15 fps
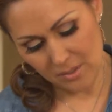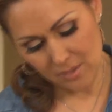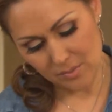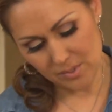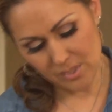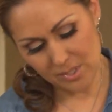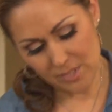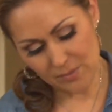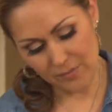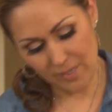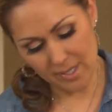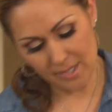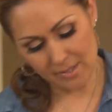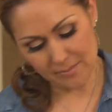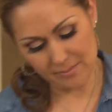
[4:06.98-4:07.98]
which is
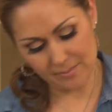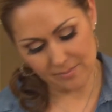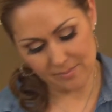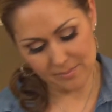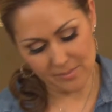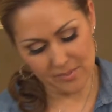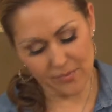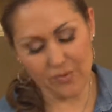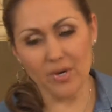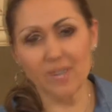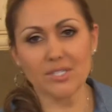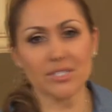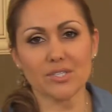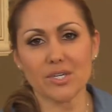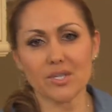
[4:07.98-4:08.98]
fun. Before
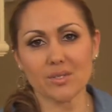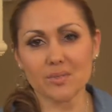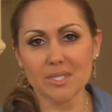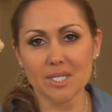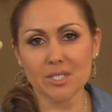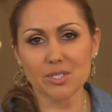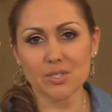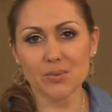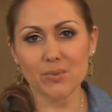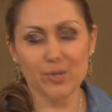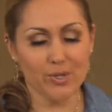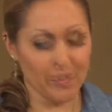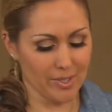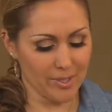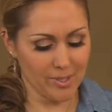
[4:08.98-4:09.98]
I just thought it was extra
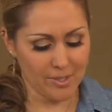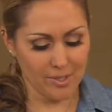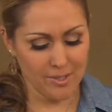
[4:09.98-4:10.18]
work,